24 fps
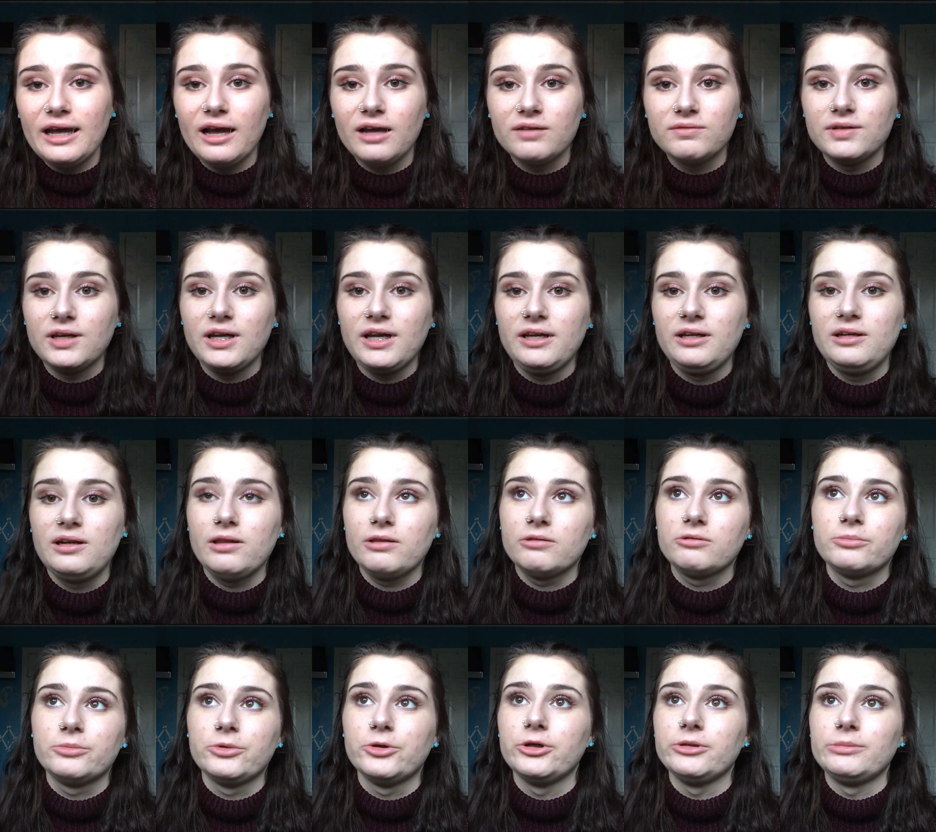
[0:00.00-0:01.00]
I have a,
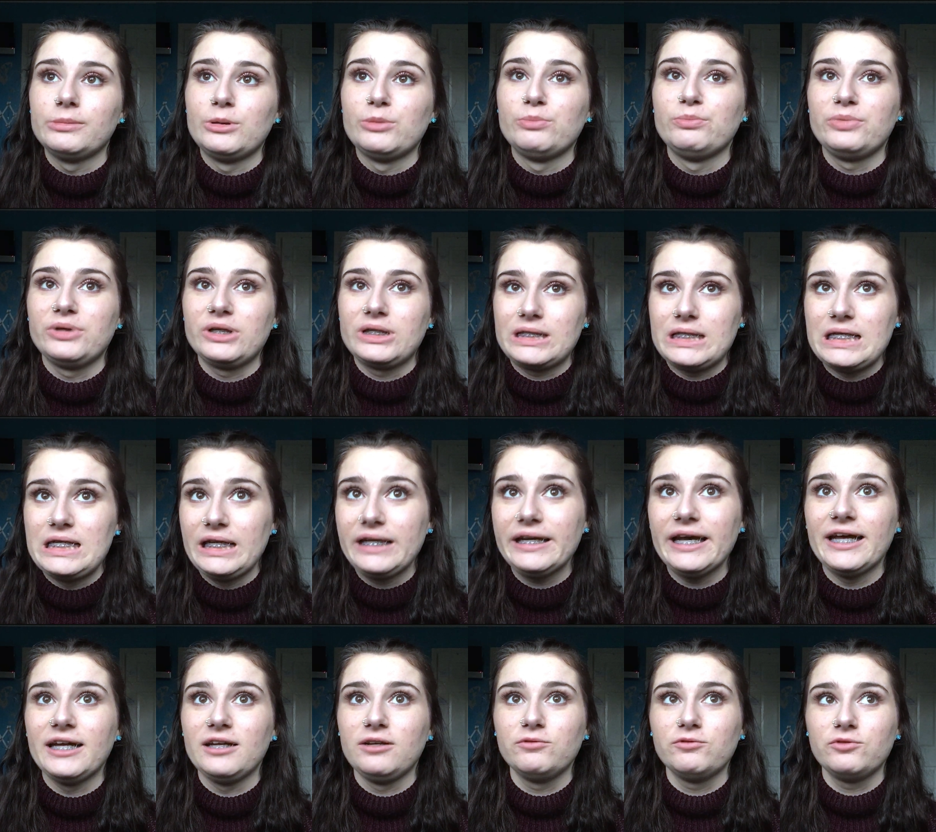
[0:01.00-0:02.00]
another appointment
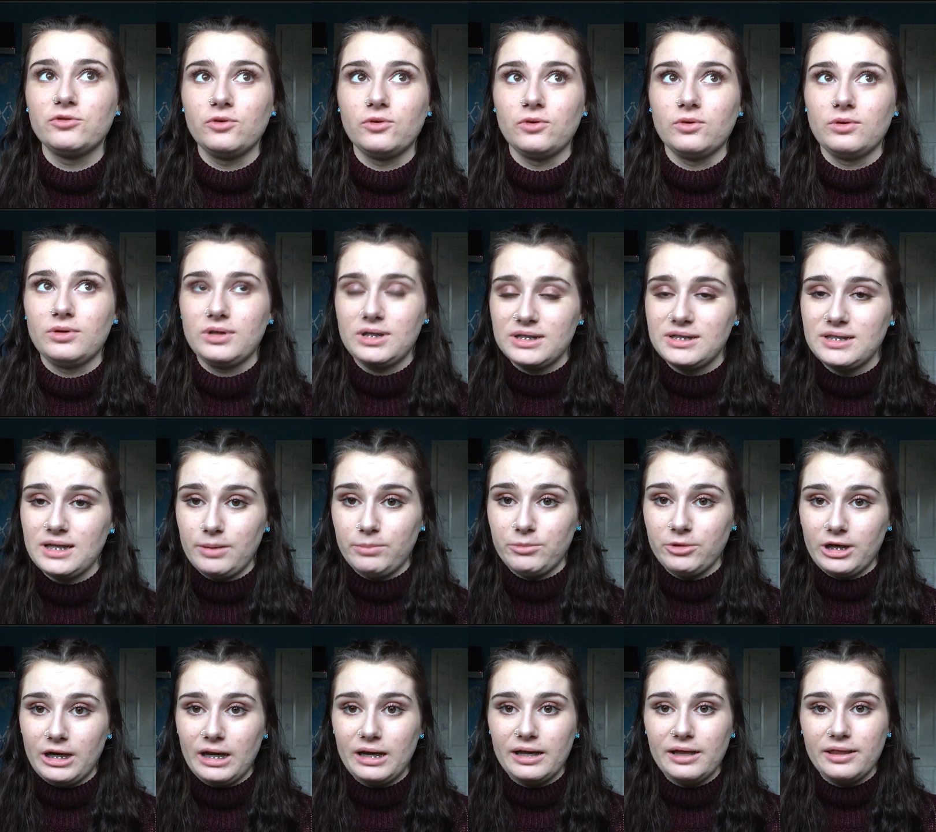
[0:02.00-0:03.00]
booked in again for
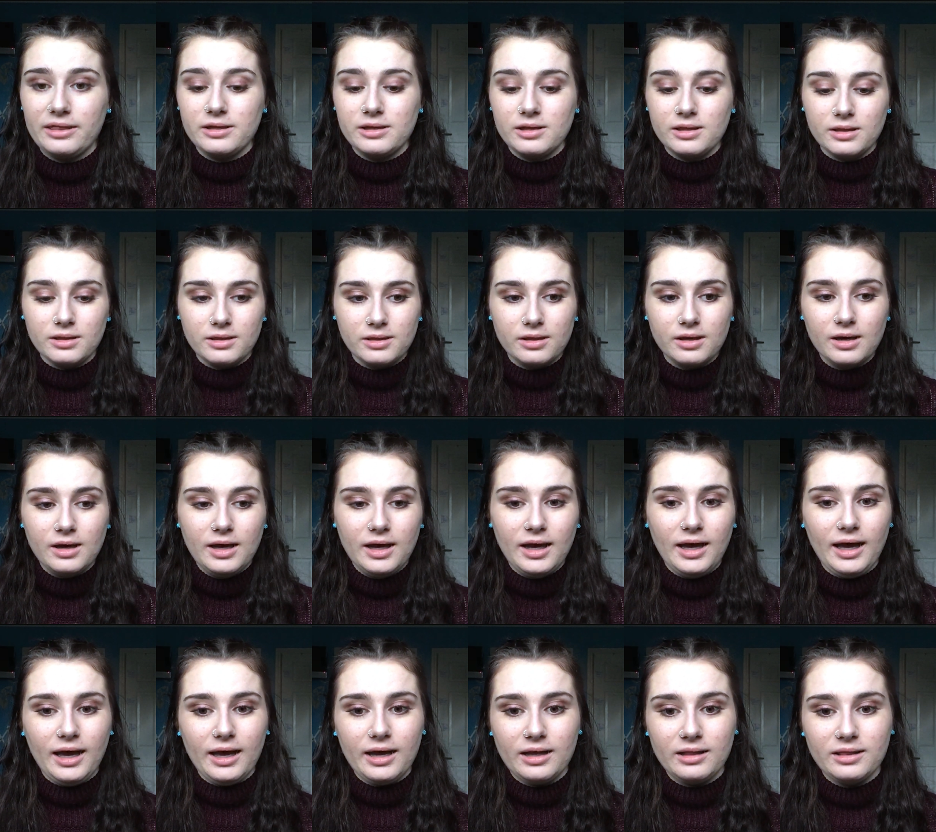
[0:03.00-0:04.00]
December eleventh,